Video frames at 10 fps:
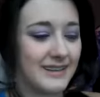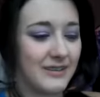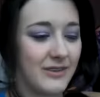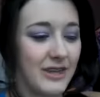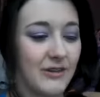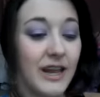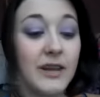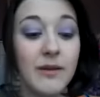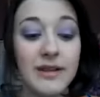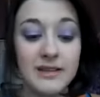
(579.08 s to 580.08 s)
So cute.
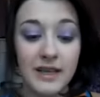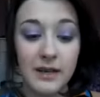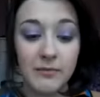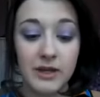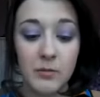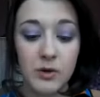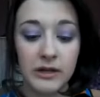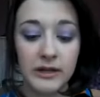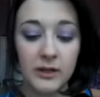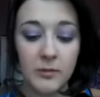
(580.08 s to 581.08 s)
Anyways, and I'm going to put a
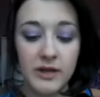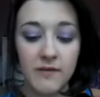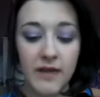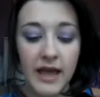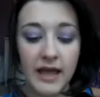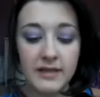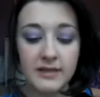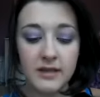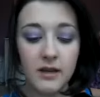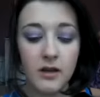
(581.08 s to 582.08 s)
little bit of
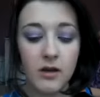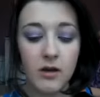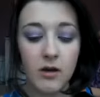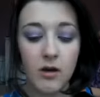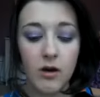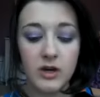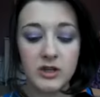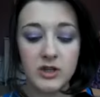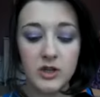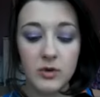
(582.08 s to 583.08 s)
that
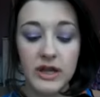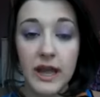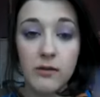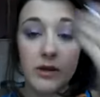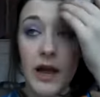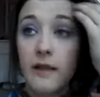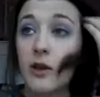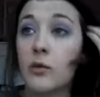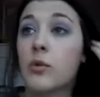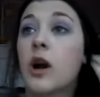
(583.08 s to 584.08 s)
onto the angled
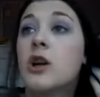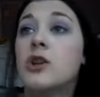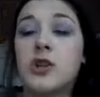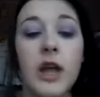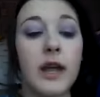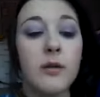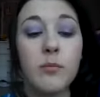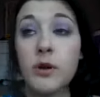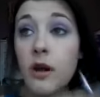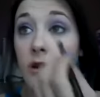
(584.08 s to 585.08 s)
eyeliner brush and
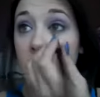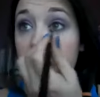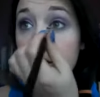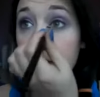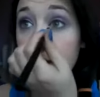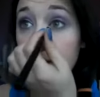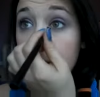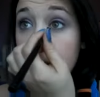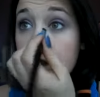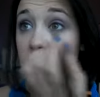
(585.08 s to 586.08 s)
put it underneath my lower
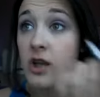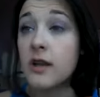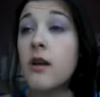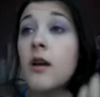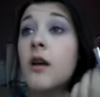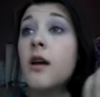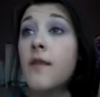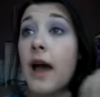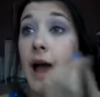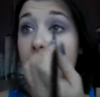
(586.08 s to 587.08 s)
lash line and
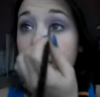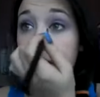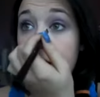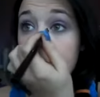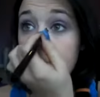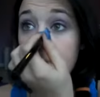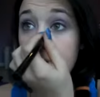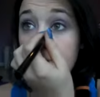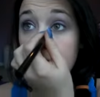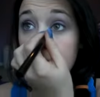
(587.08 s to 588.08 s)
the half that had the
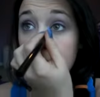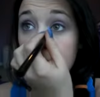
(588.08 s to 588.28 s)
pink,